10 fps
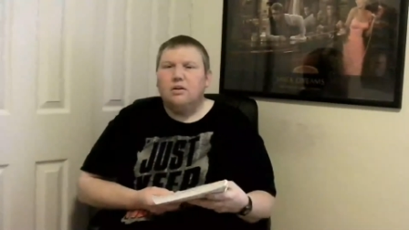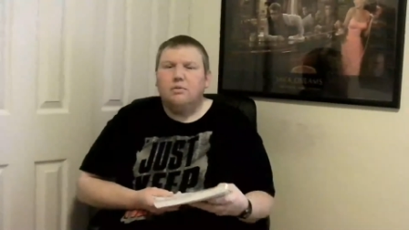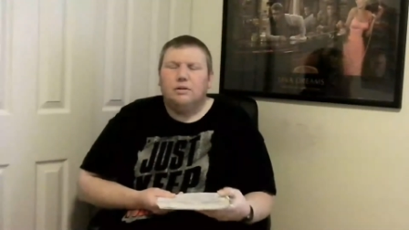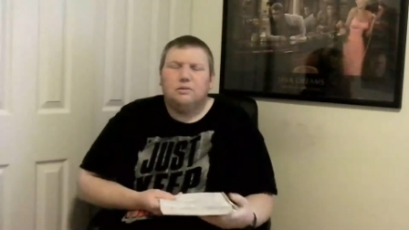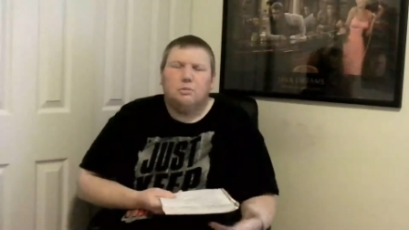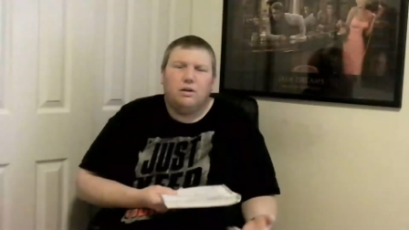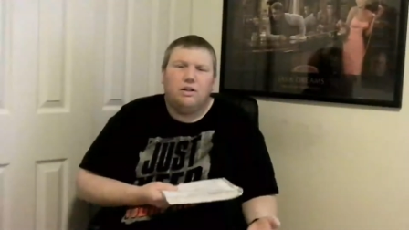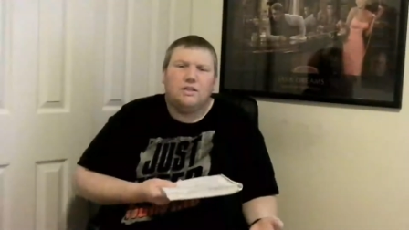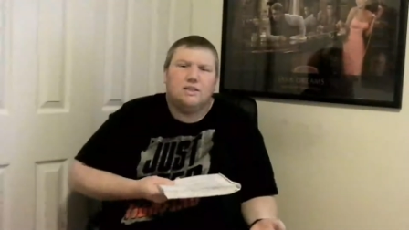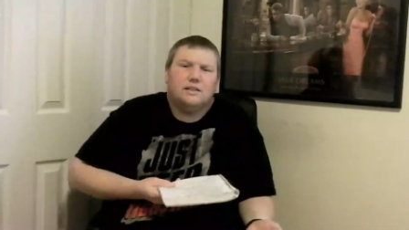Red Swan in
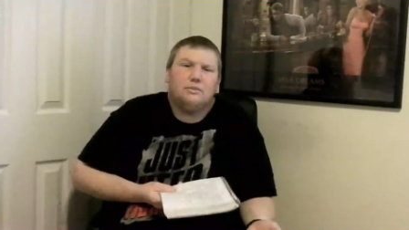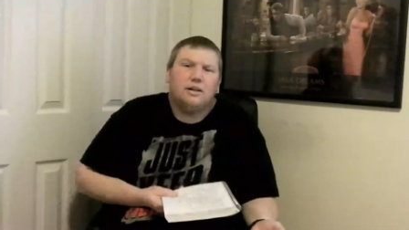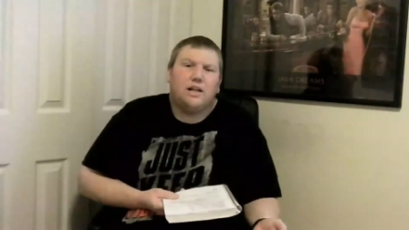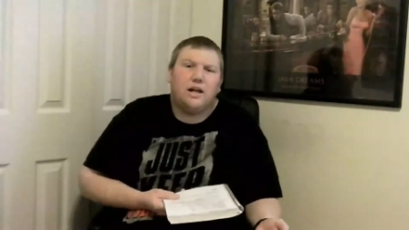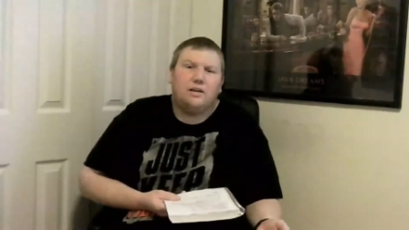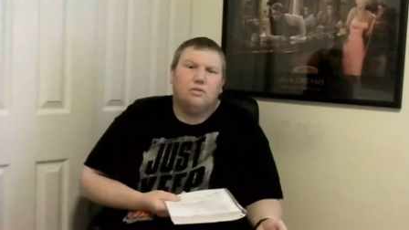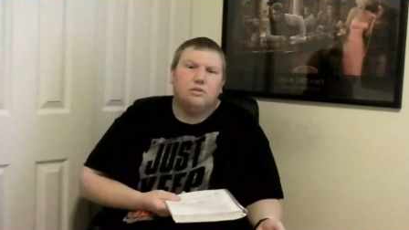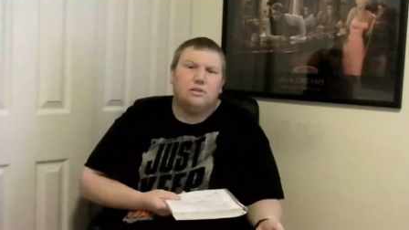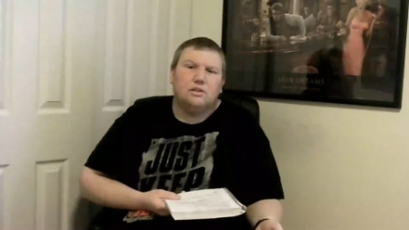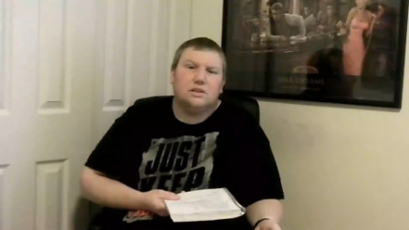a 6-man tag
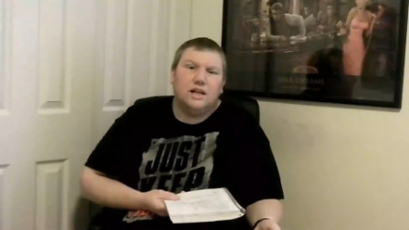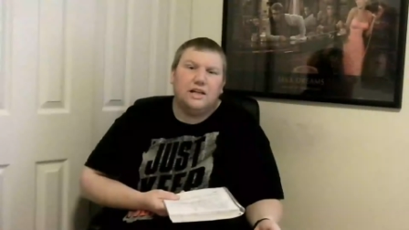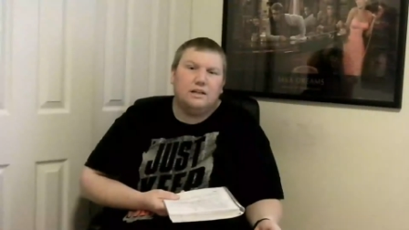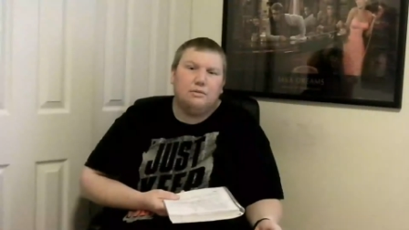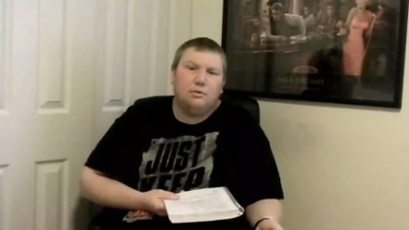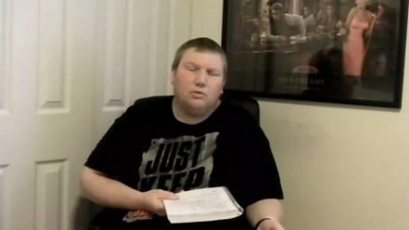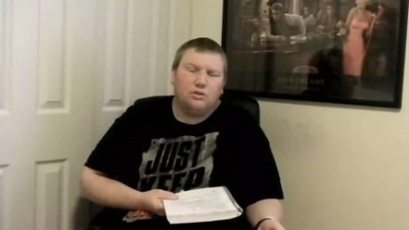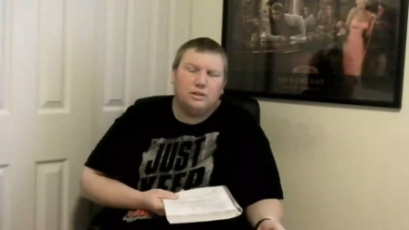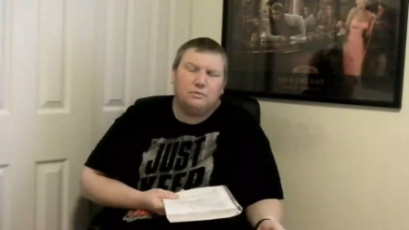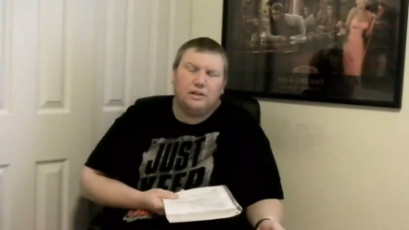versus the AEW World
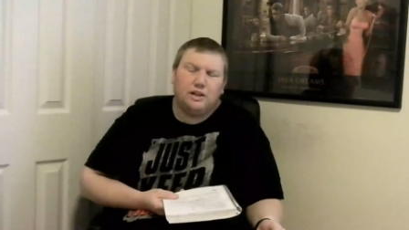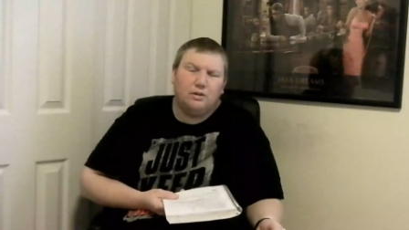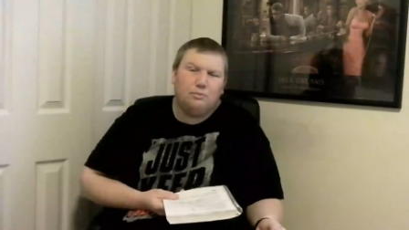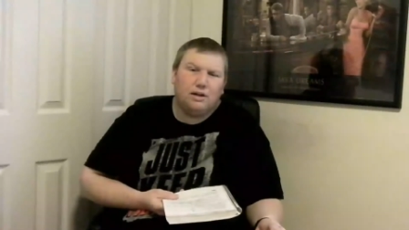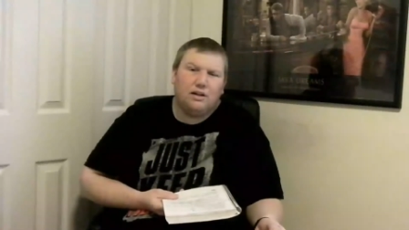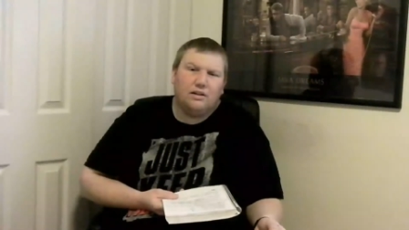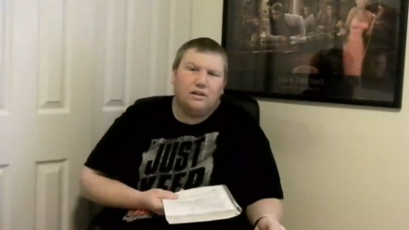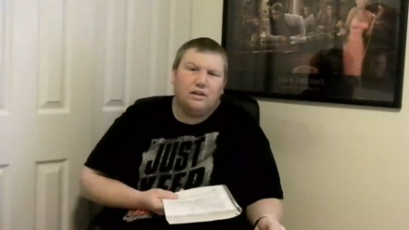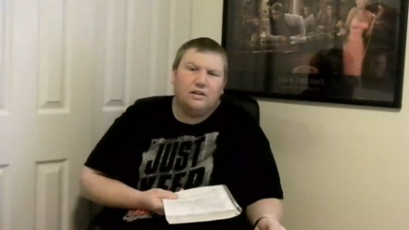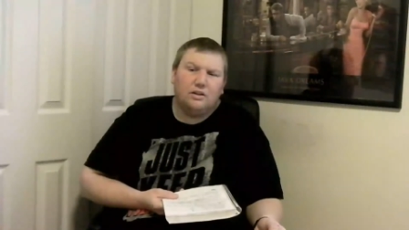Champion Kenny Omega
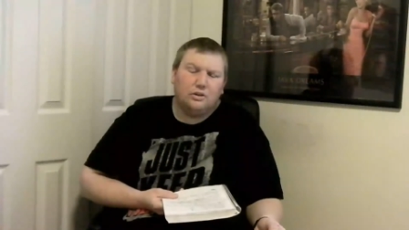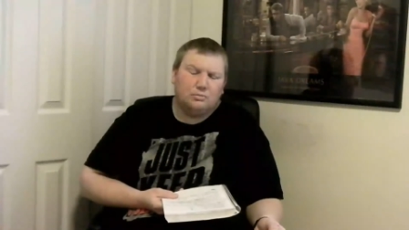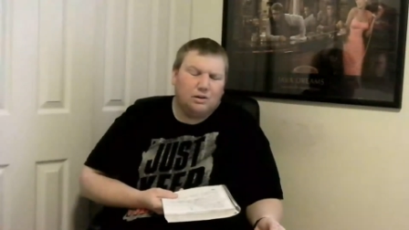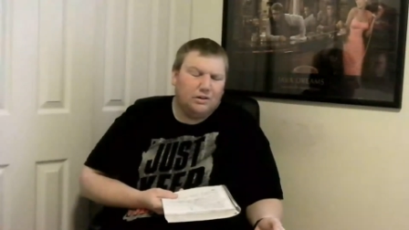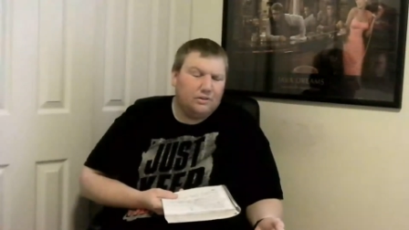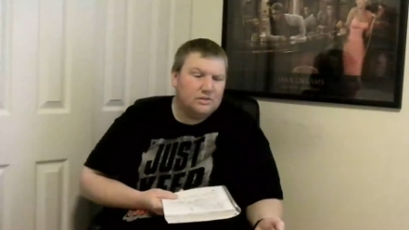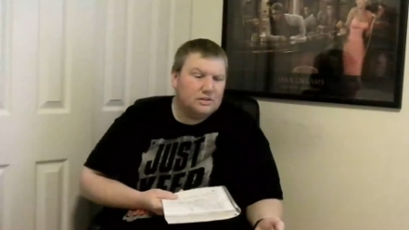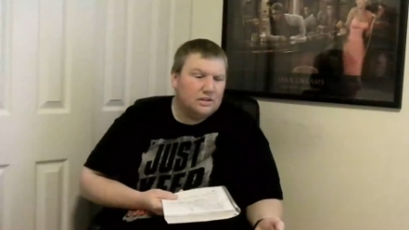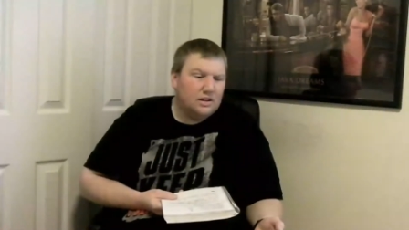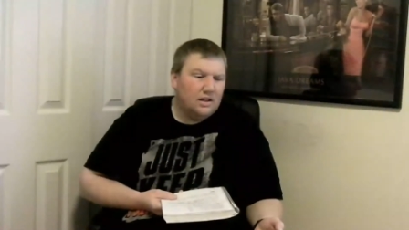and the Good Brothers.